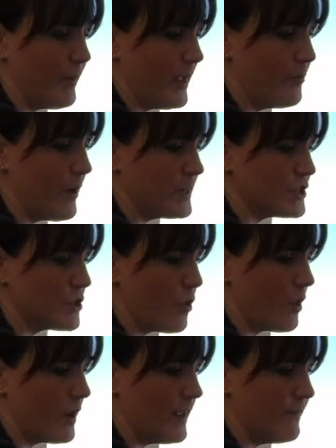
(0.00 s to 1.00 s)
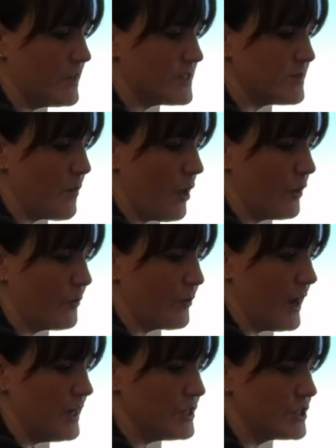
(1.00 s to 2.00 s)
big brush or even a smaller
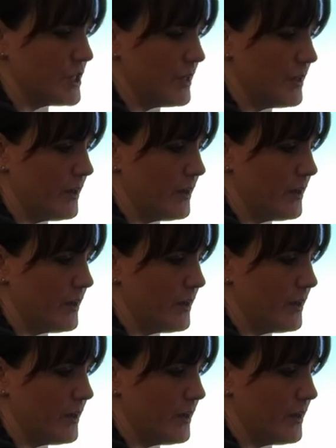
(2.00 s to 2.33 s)
brush.